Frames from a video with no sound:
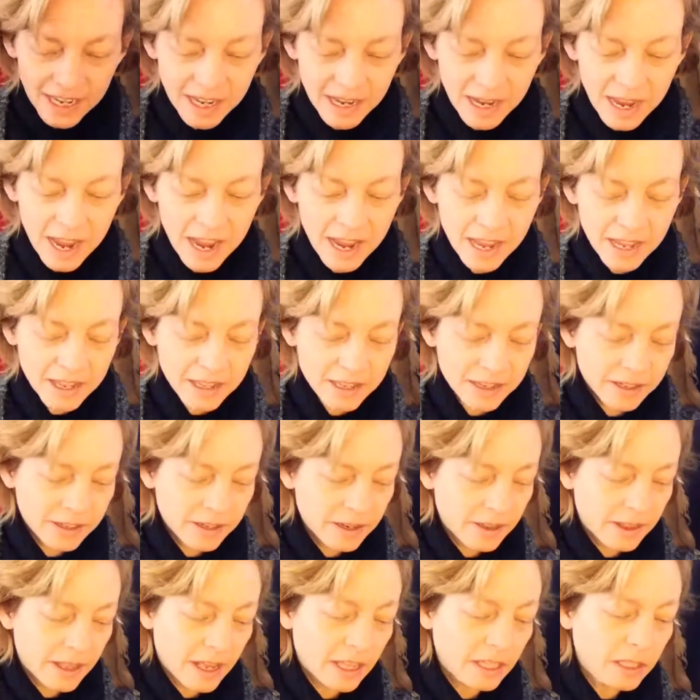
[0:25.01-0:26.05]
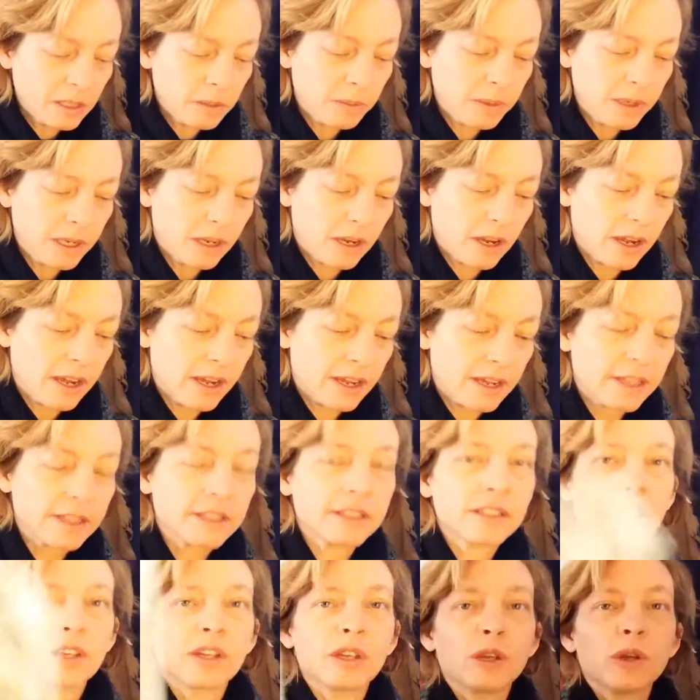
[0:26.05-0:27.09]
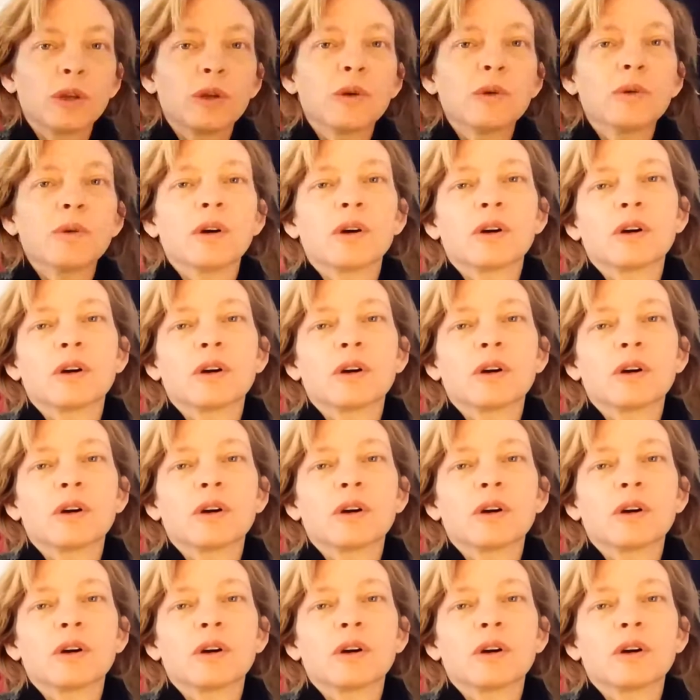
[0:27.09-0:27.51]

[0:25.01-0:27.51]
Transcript: And that's because you